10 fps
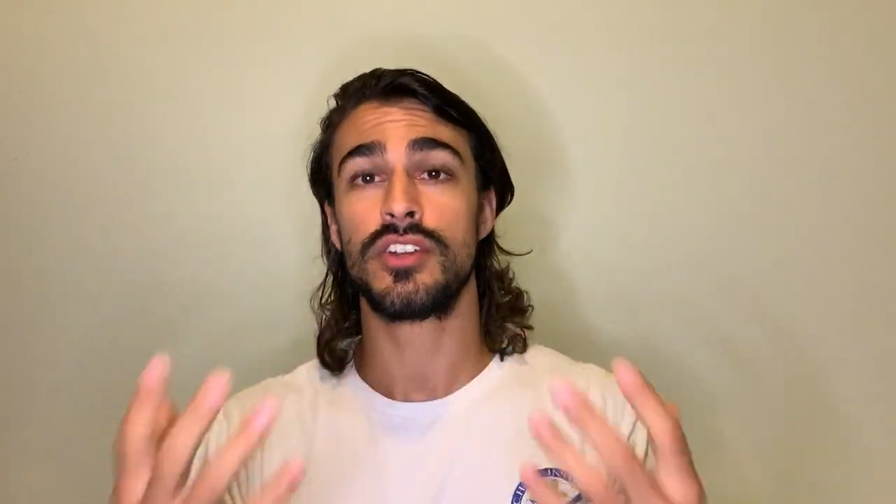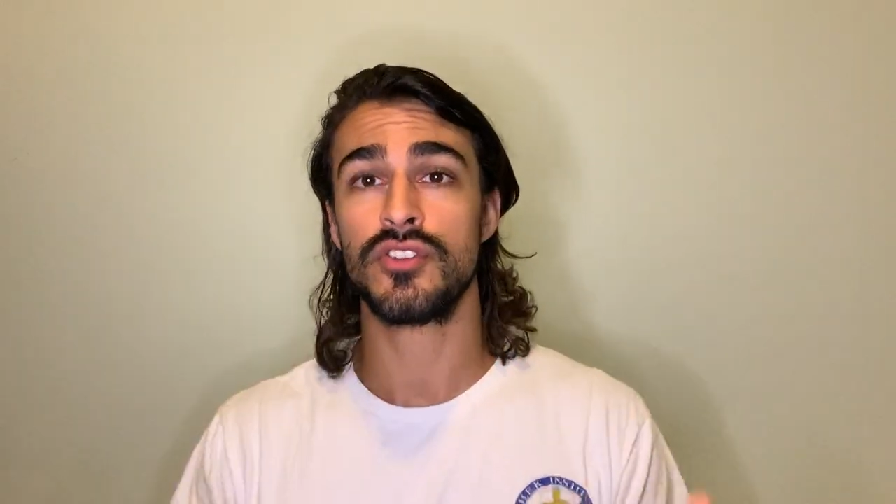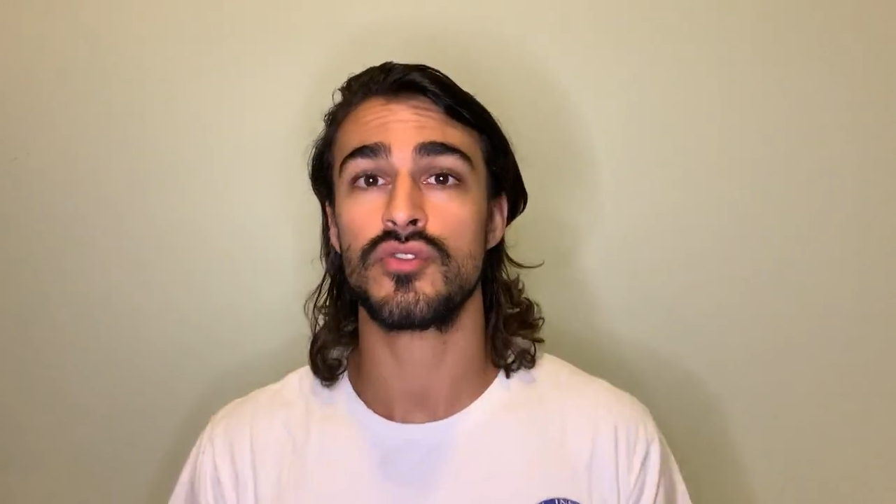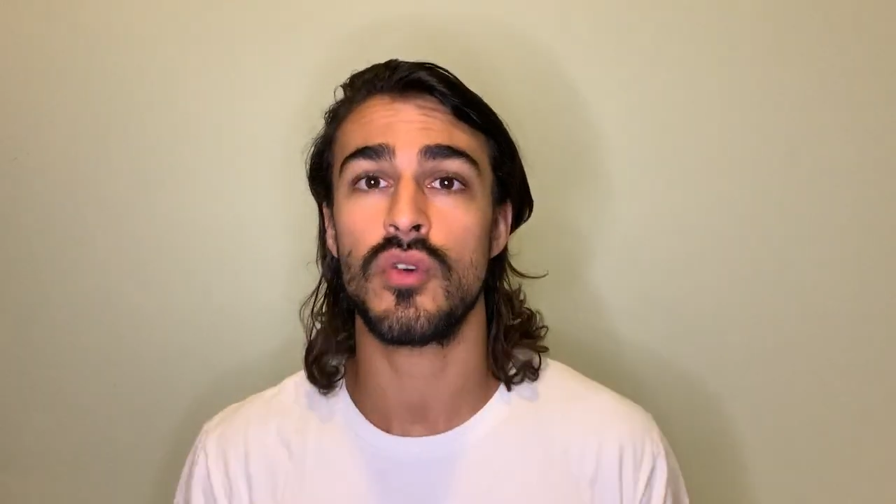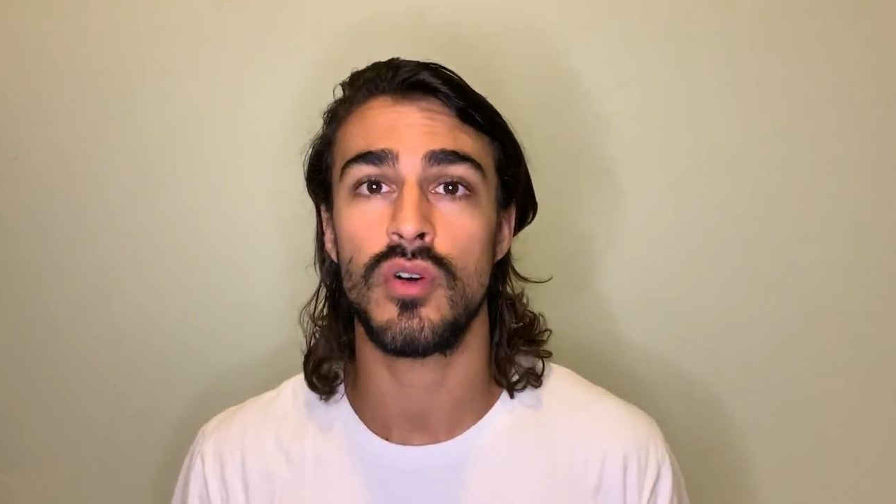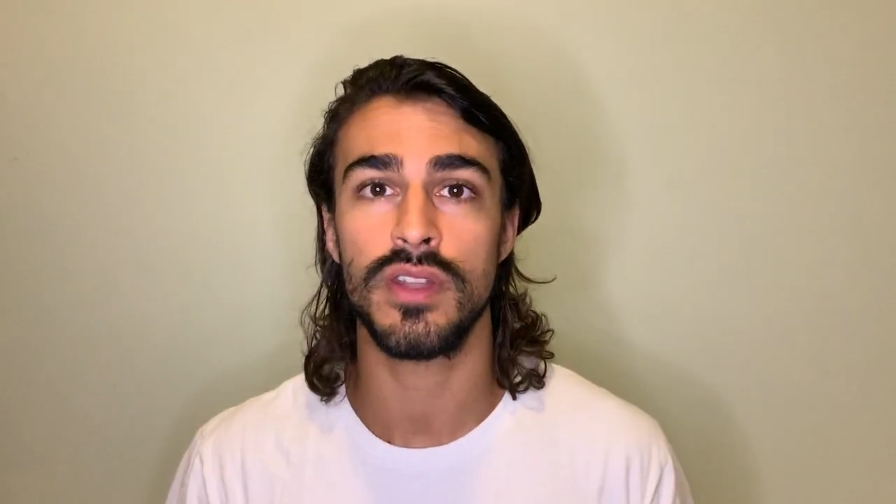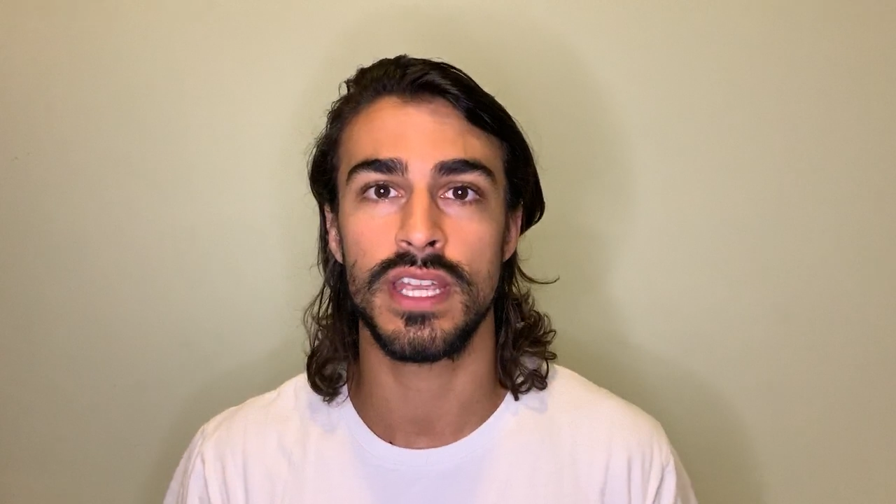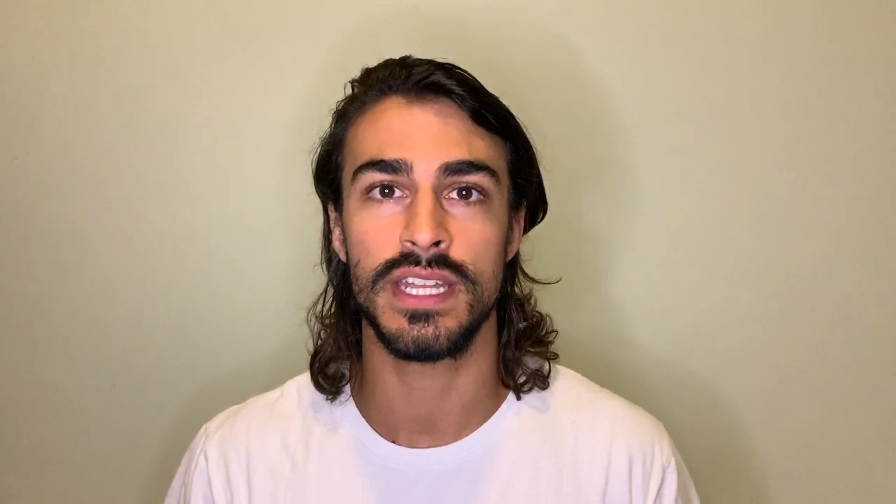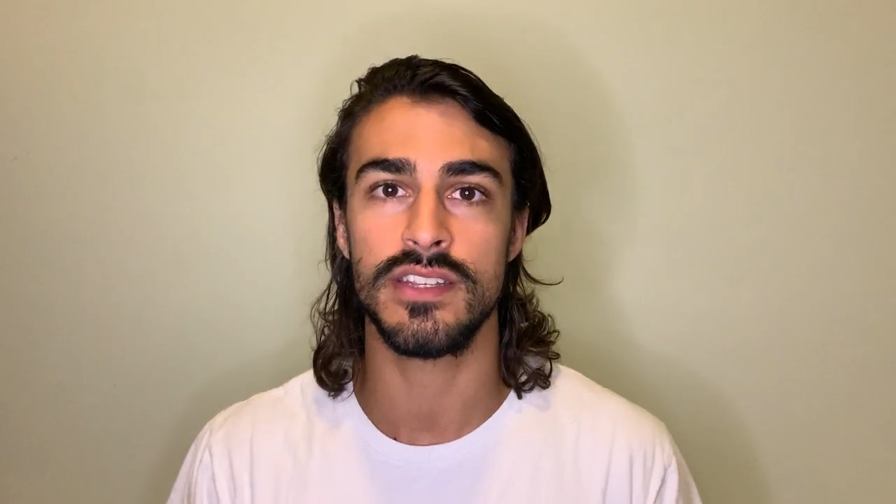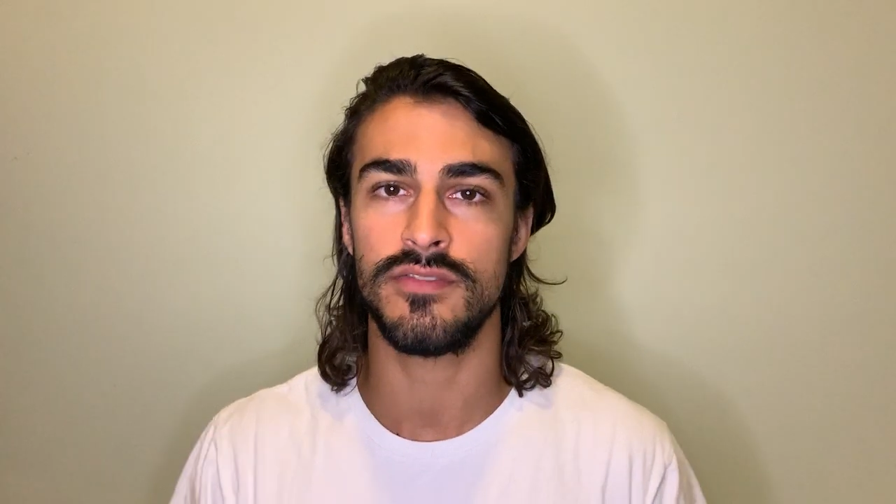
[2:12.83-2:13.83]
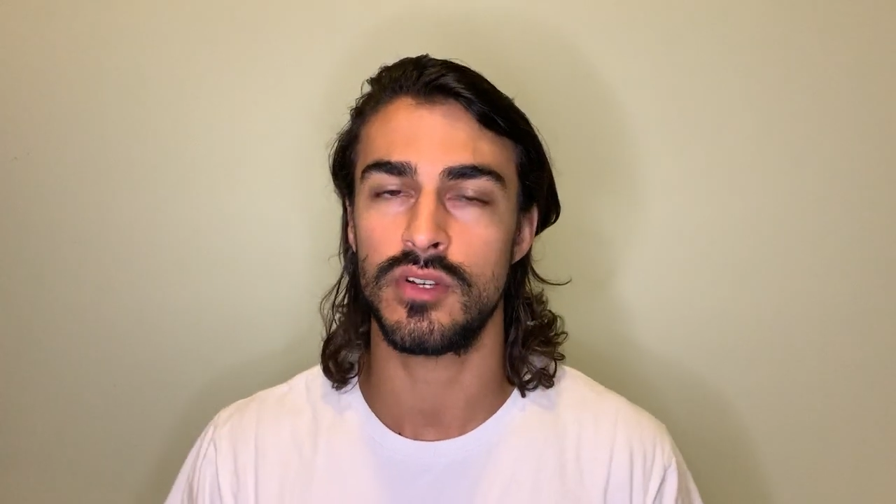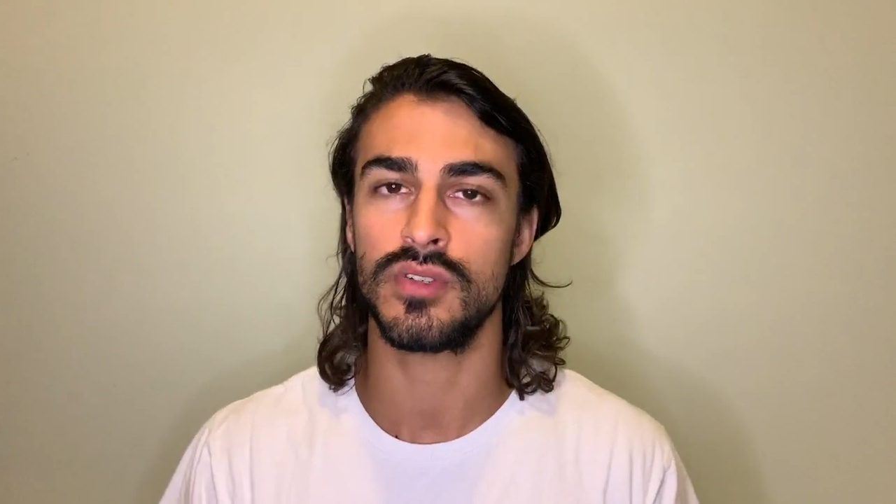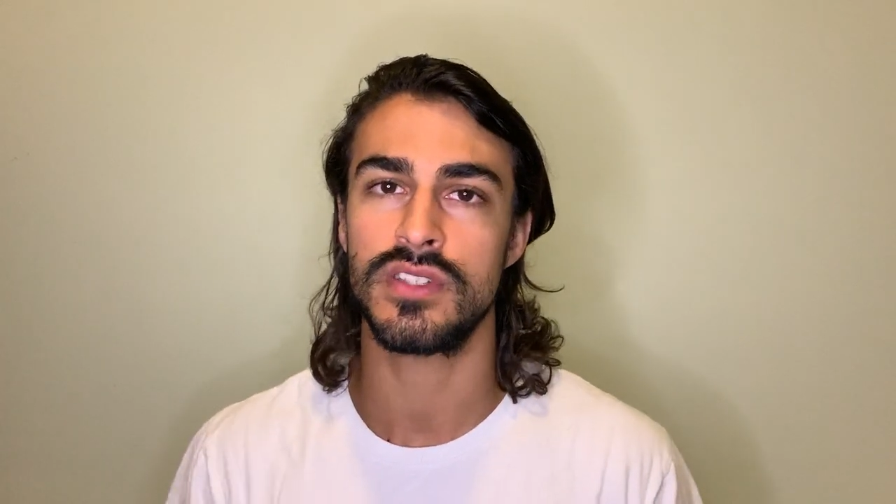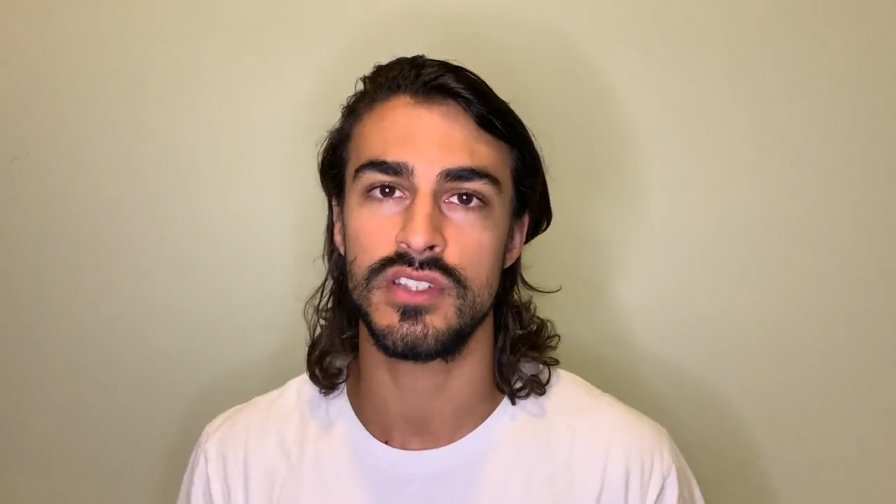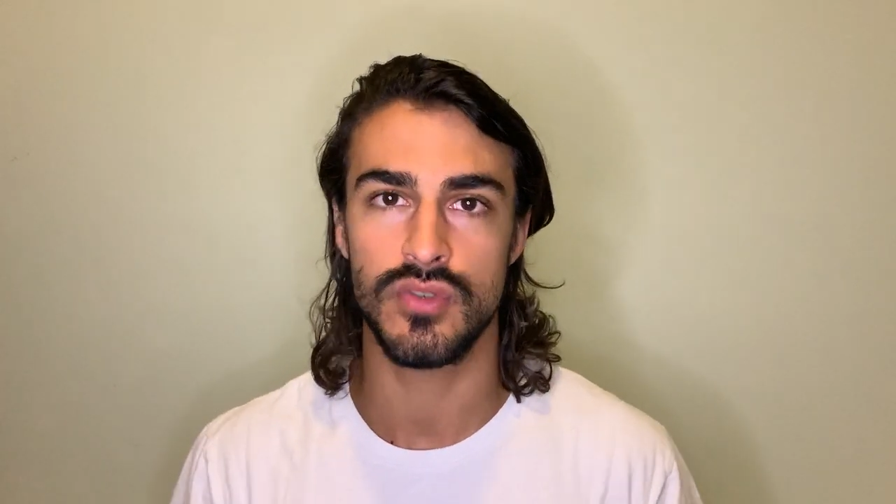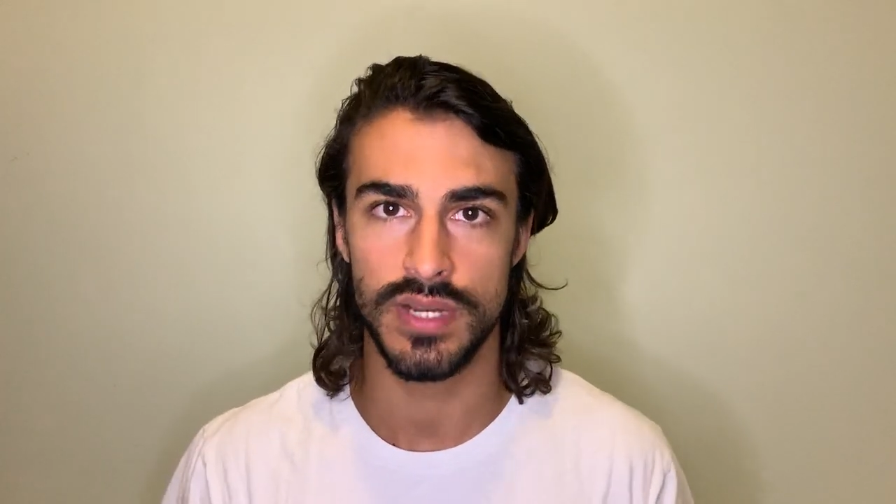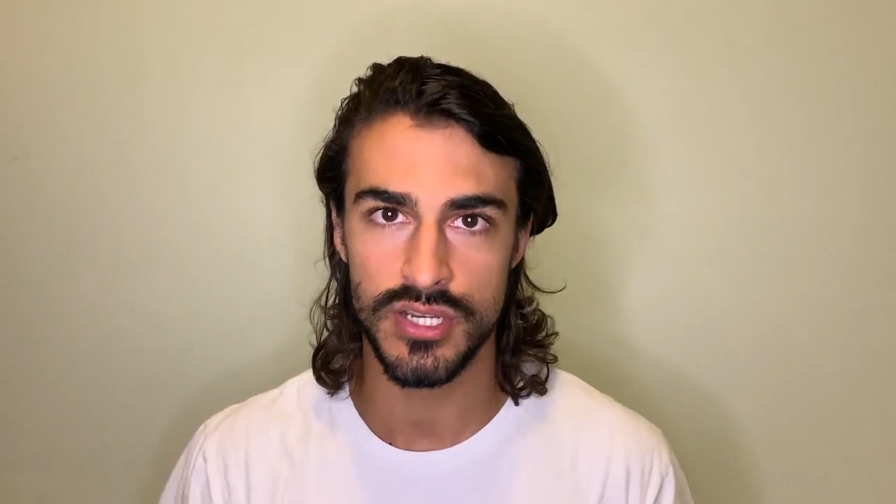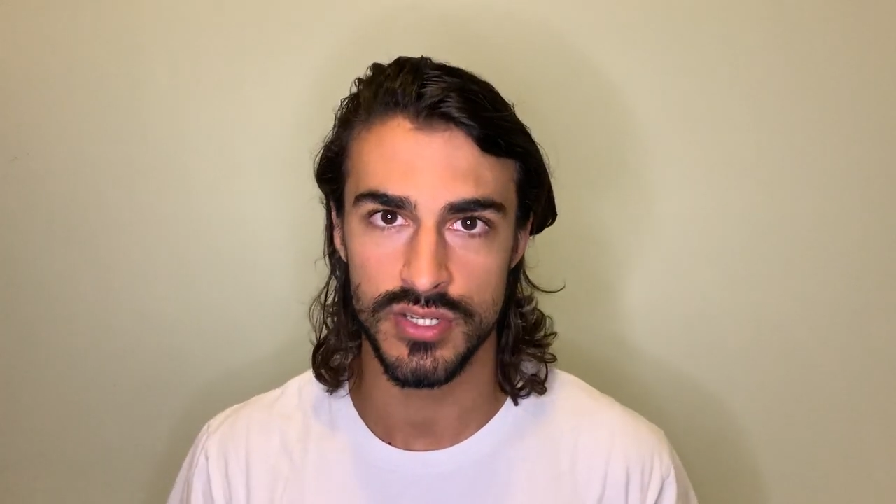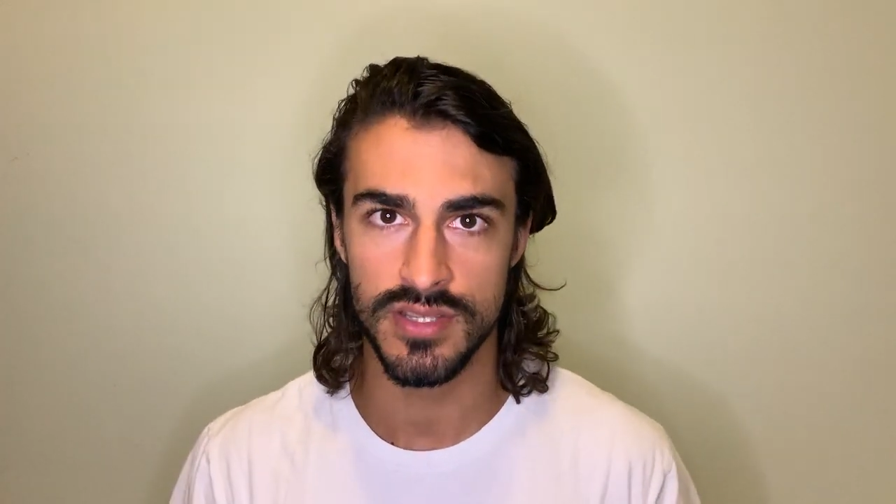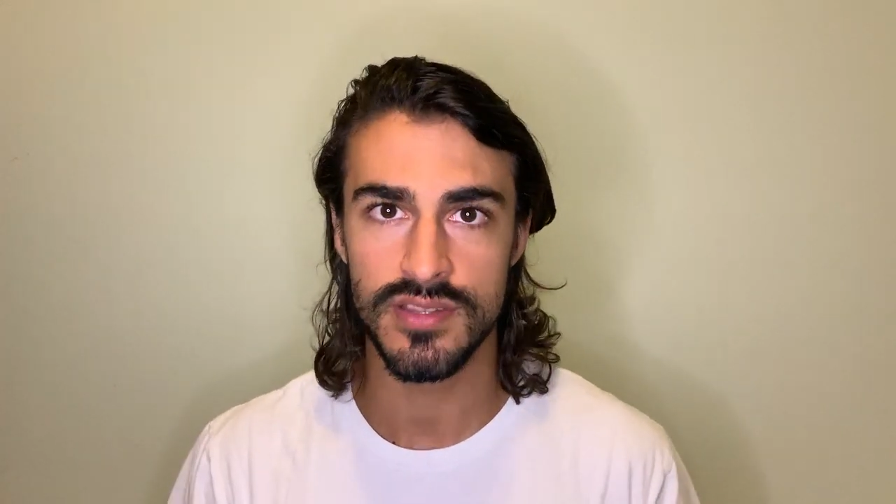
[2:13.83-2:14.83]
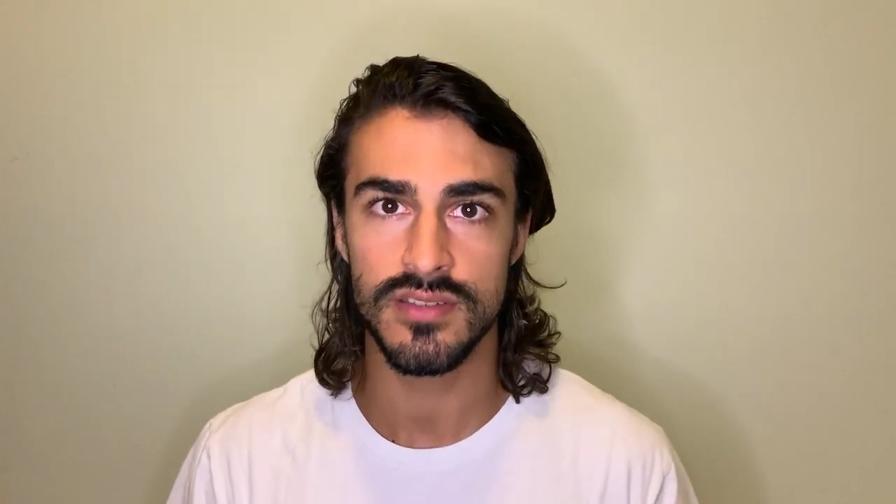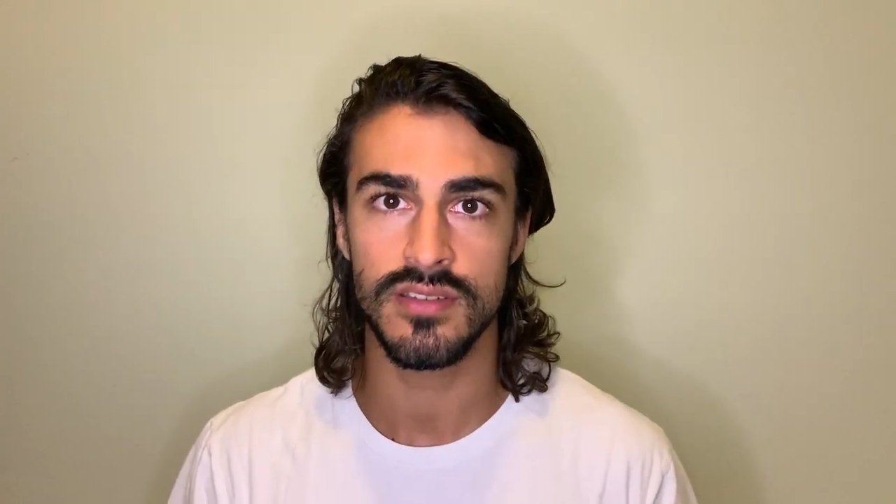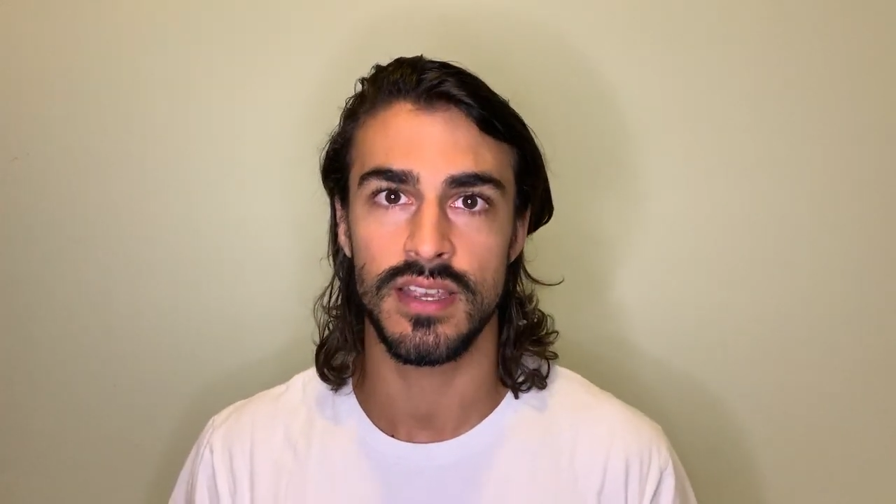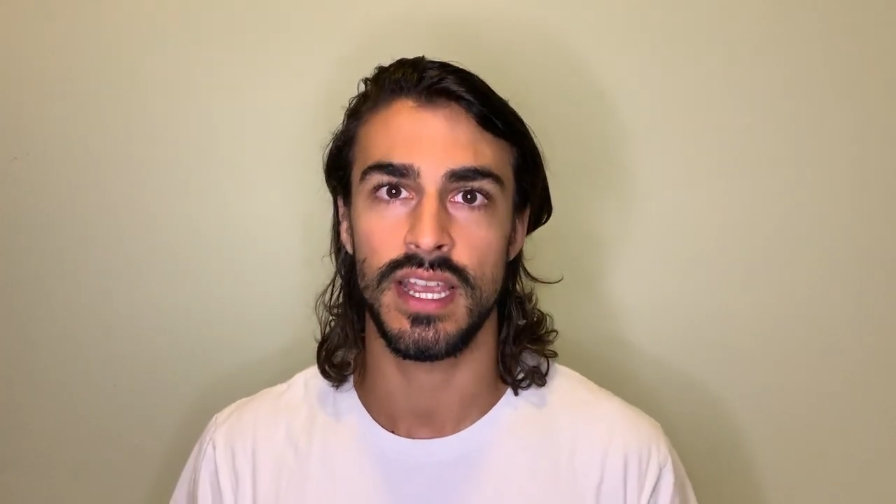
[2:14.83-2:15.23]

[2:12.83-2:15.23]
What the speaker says: controlled in difficult situations